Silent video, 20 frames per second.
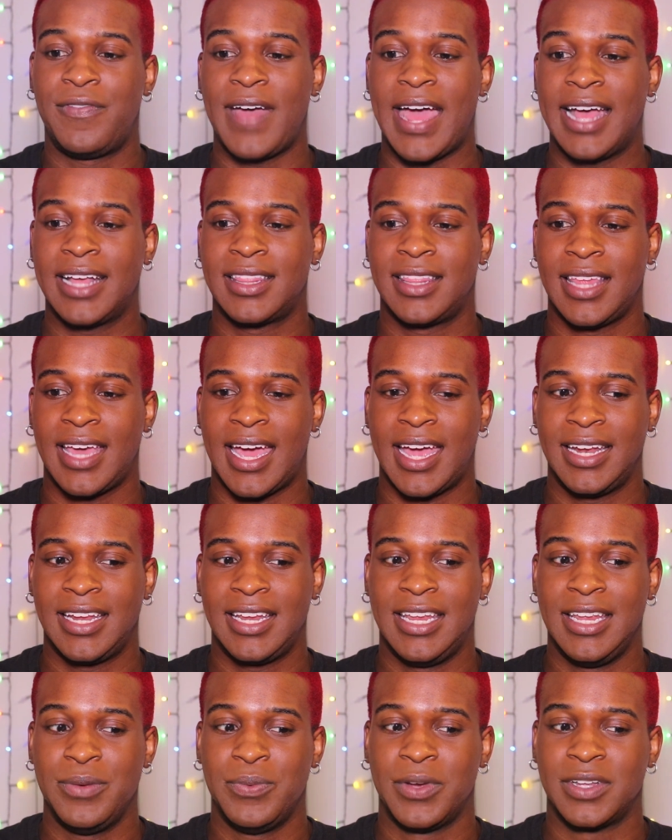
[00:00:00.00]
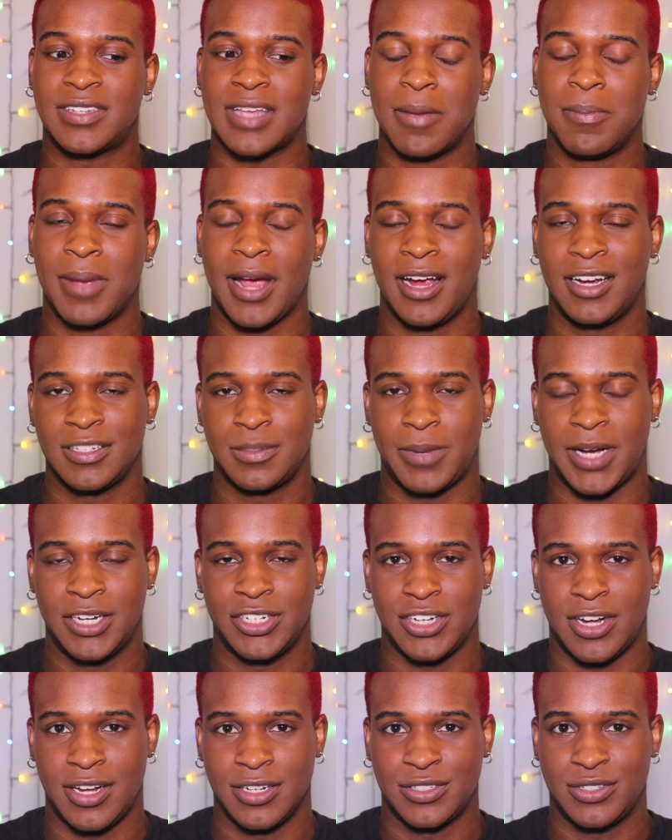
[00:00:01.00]
fact that he was embarrassed by
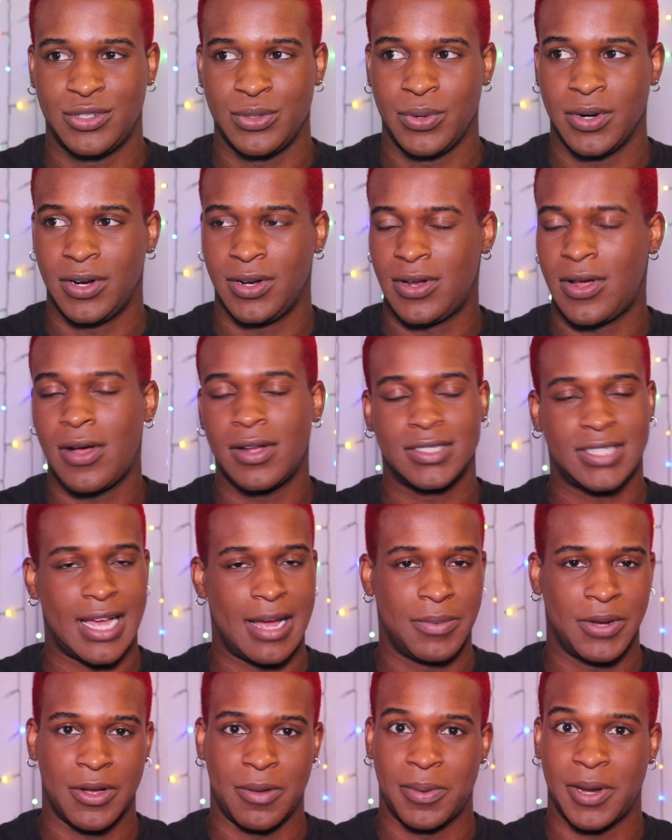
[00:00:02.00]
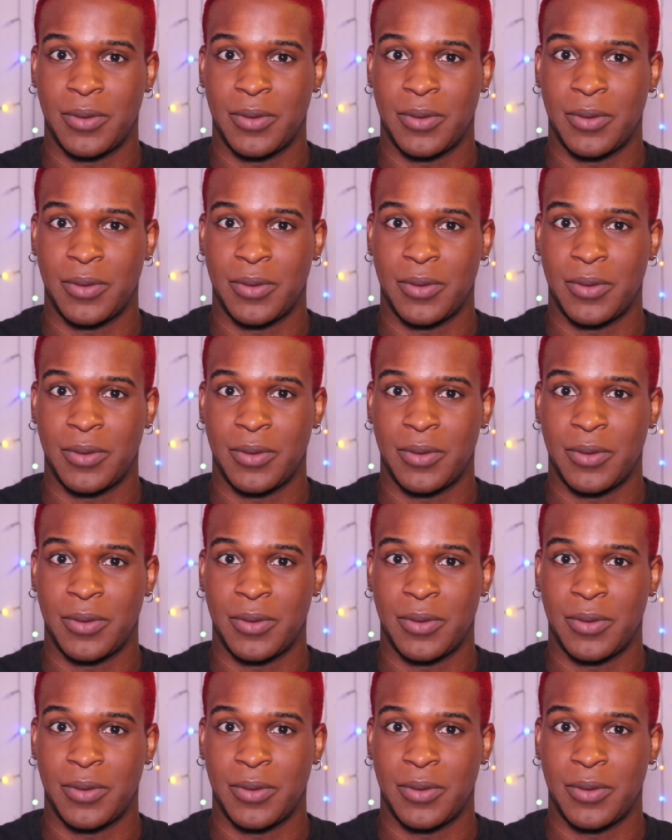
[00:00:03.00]
Jon Stewart a long time ago,